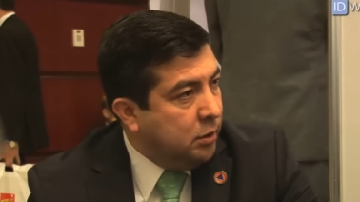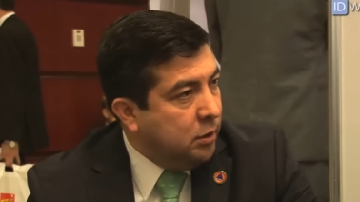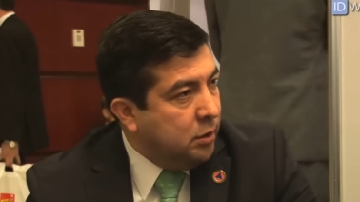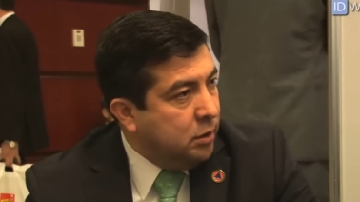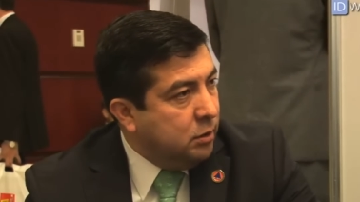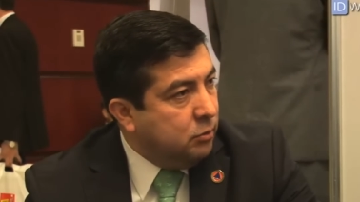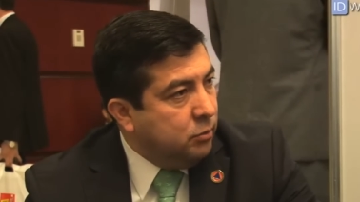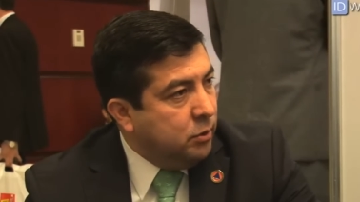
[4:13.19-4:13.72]

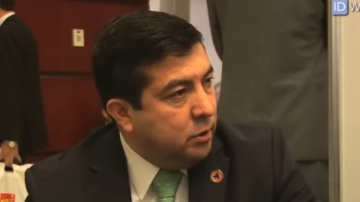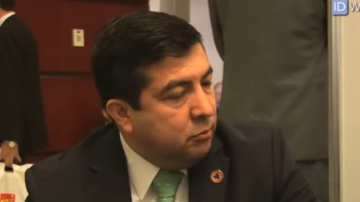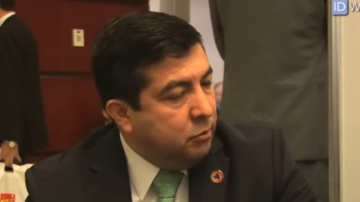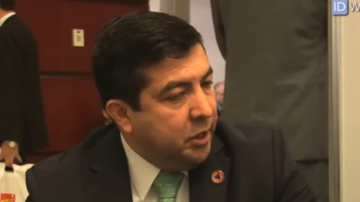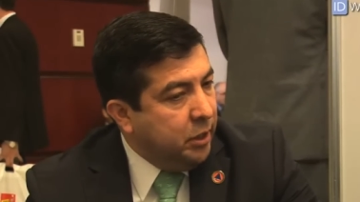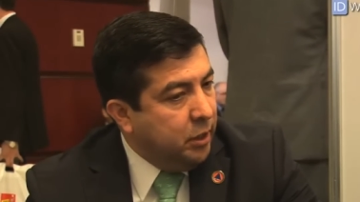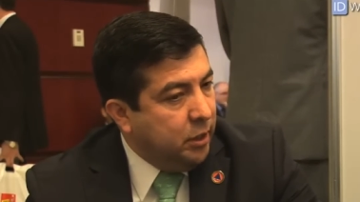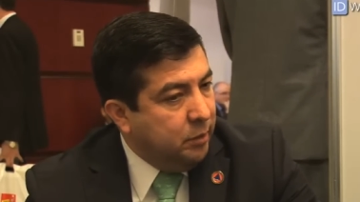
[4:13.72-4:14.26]
Okay.
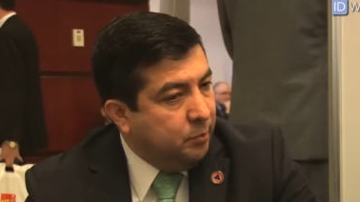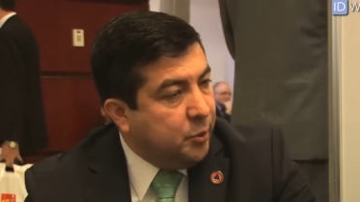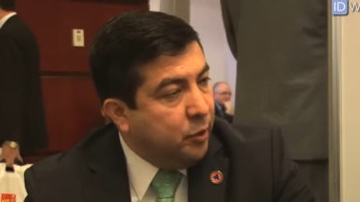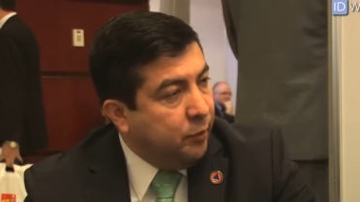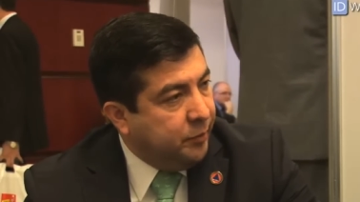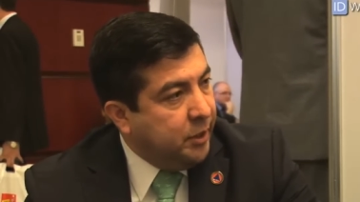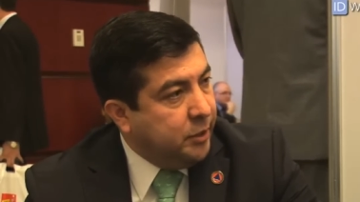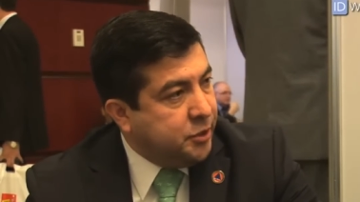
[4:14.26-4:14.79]
We
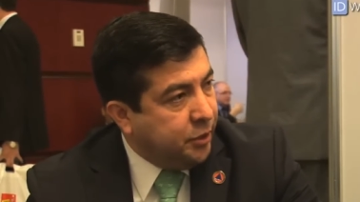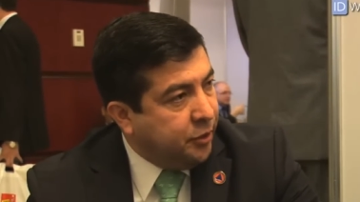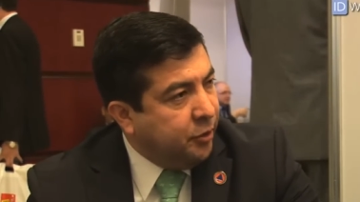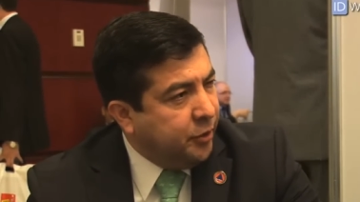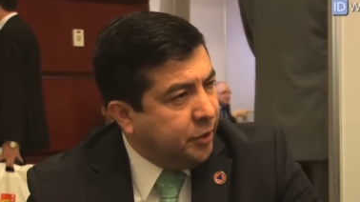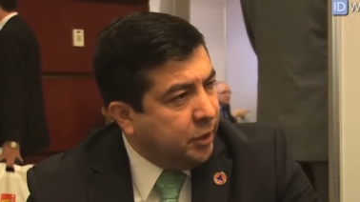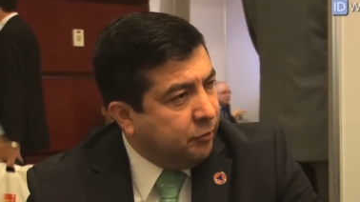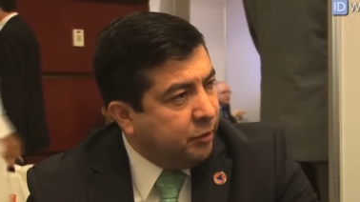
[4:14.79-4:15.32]
improved the
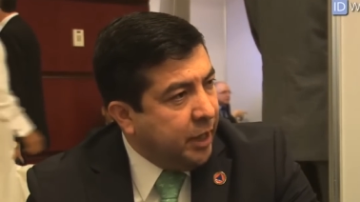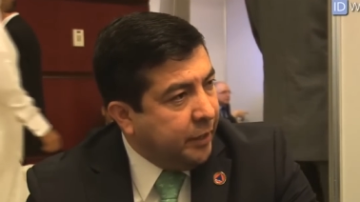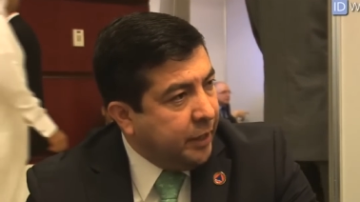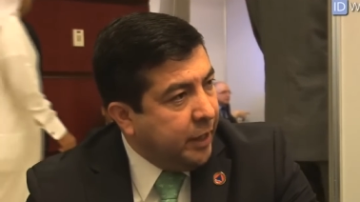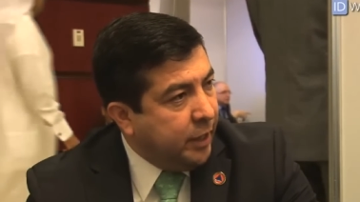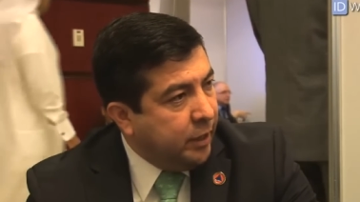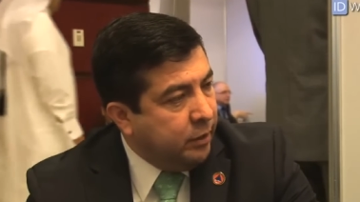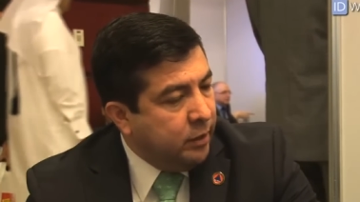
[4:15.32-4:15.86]
security right
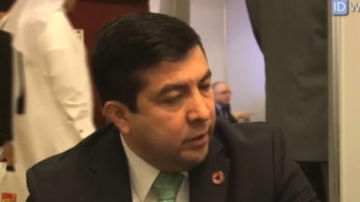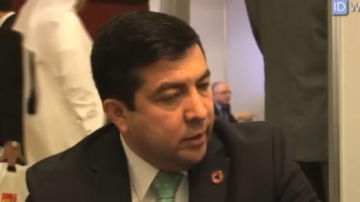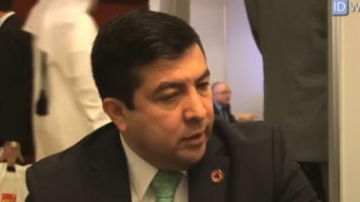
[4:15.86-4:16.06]
there.